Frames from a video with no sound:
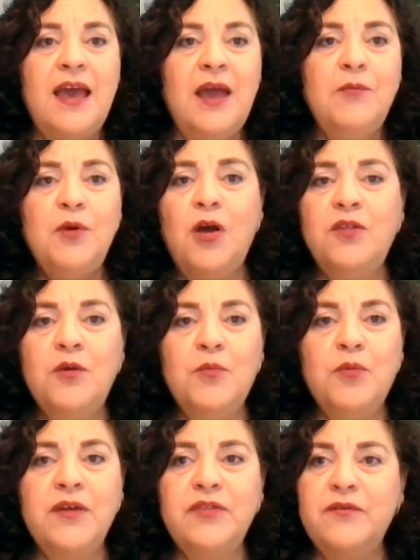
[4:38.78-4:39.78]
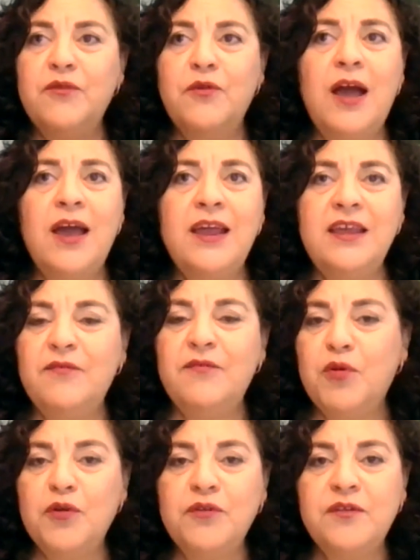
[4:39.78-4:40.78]
and we also bring the variety of
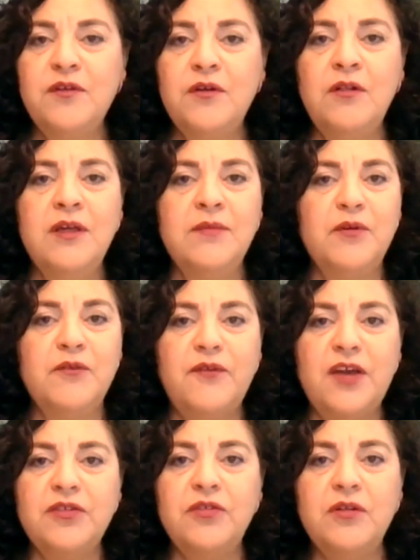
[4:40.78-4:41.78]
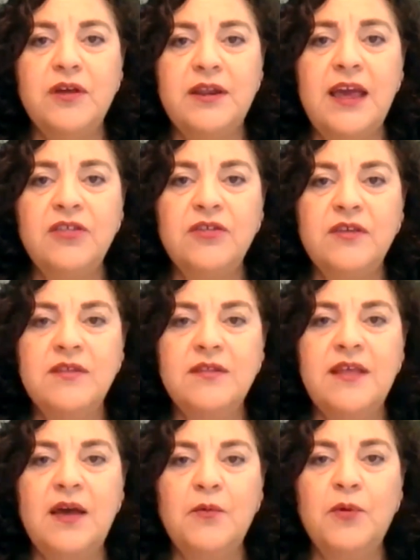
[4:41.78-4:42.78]
personal and professional
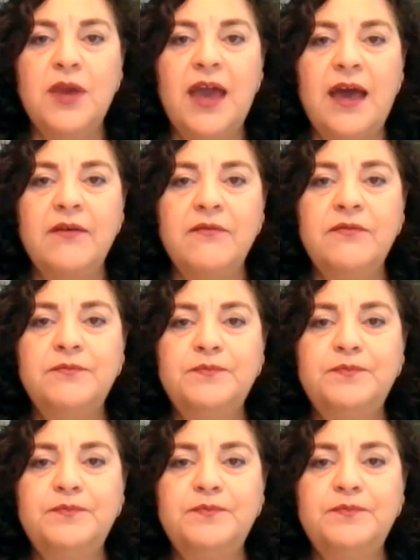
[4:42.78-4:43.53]
connections that we have